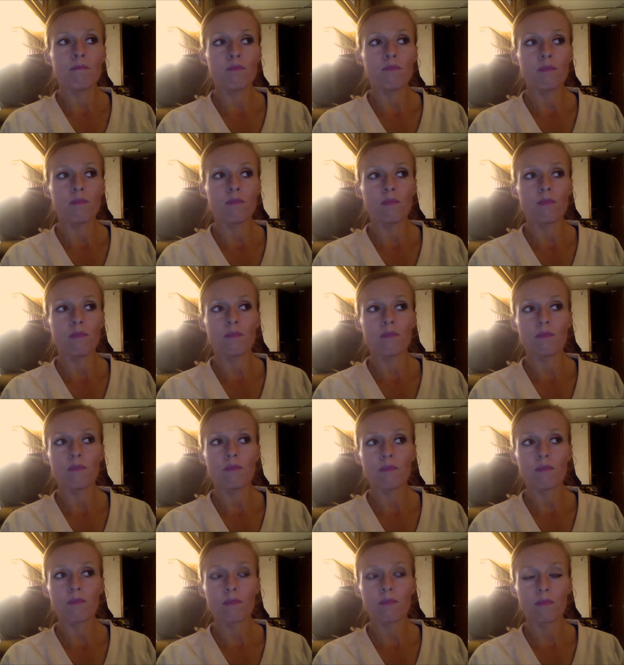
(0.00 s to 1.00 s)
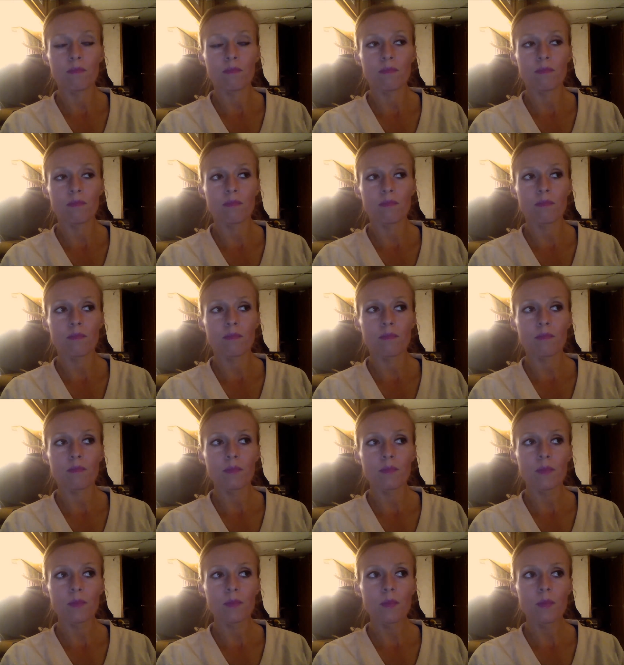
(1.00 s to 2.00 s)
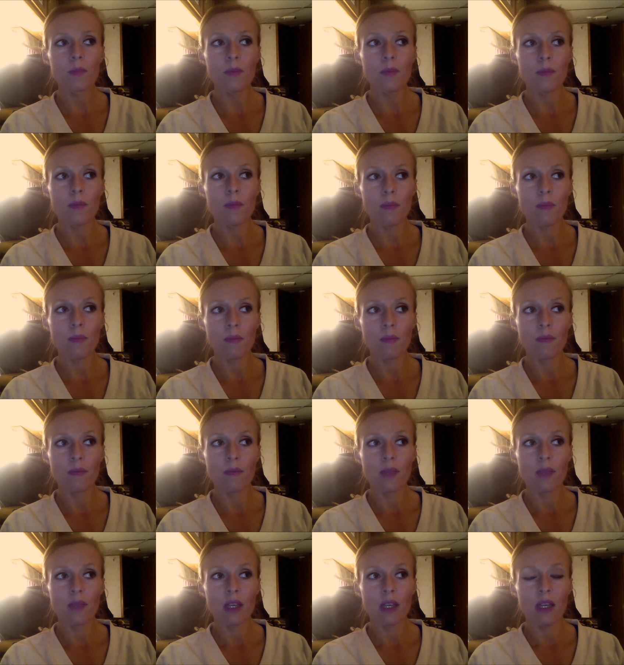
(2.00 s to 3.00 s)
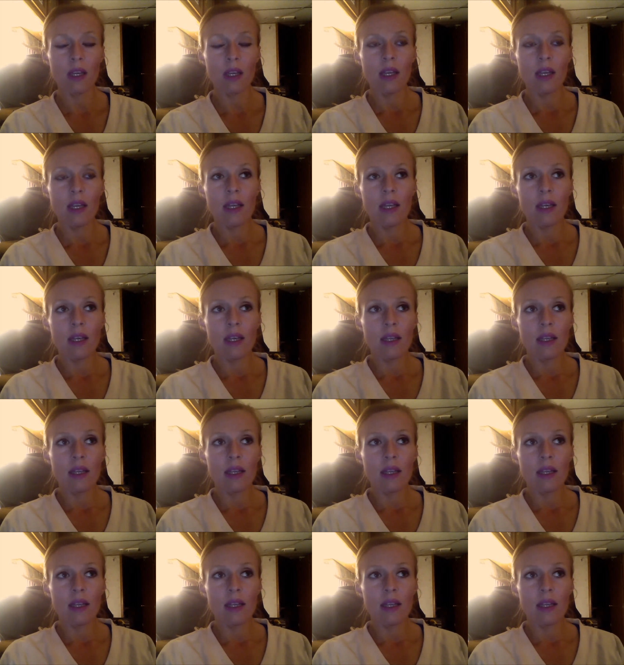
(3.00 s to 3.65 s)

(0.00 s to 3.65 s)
Nothing is said.